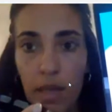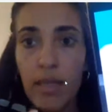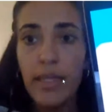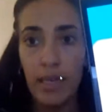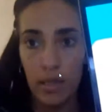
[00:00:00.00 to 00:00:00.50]

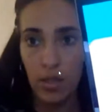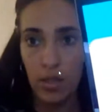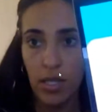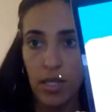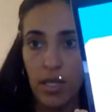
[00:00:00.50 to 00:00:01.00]
Yes, so
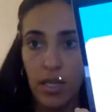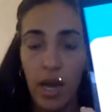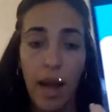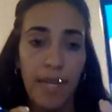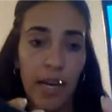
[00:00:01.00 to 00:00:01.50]
this is
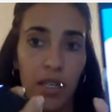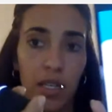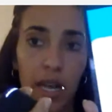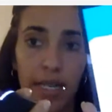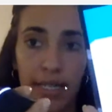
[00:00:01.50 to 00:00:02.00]
I'm now the
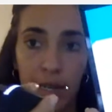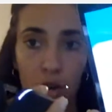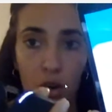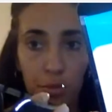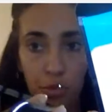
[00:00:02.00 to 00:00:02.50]
client at
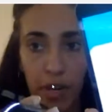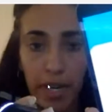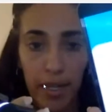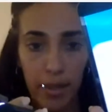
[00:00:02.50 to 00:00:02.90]
home training.